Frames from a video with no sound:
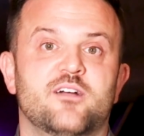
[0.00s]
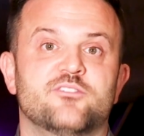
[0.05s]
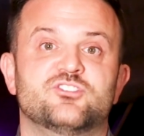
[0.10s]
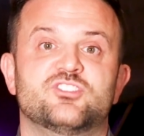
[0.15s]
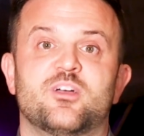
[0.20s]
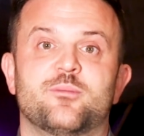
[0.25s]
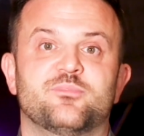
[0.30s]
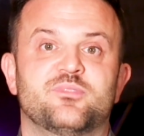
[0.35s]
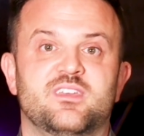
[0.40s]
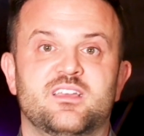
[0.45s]
of
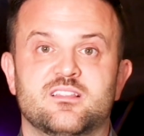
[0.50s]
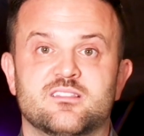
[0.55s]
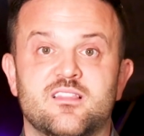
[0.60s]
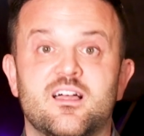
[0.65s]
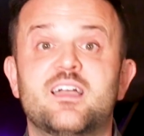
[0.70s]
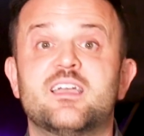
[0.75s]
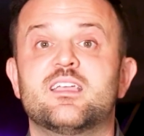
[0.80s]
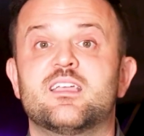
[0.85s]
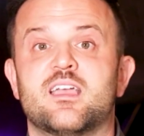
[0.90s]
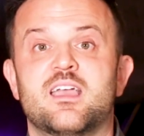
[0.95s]
something
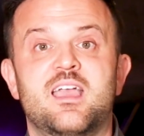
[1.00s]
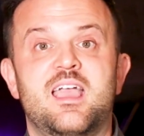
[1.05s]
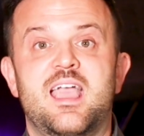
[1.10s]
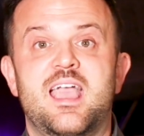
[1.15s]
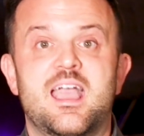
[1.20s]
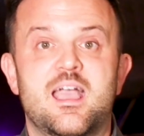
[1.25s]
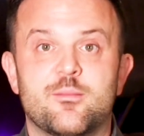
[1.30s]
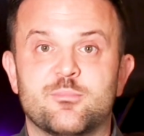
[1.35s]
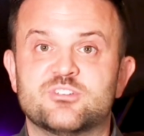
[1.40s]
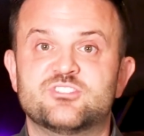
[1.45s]
like
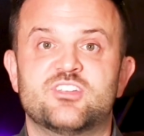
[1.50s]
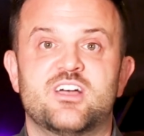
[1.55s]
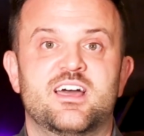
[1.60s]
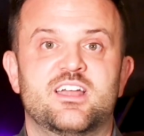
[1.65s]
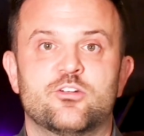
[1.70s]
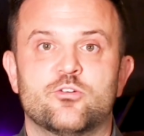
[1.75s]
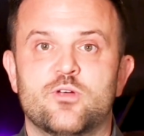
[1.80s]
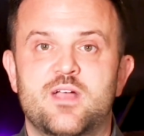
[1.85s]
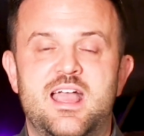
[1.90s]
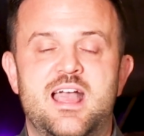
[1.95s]

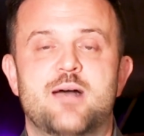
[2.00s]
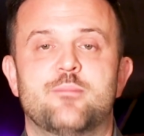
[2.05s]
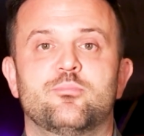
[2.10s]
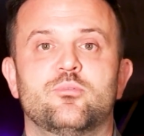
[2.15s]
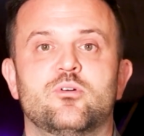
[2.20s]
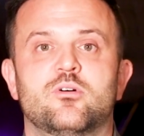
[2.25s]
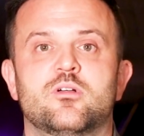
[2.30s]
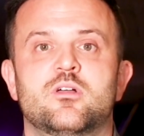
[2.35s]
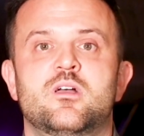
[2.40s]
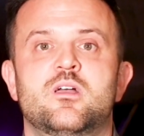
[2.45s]
Amazon or
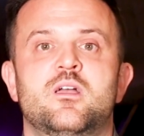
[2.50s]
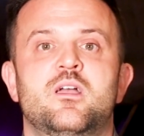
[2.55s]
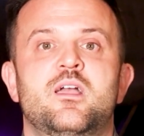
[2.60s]
Apple.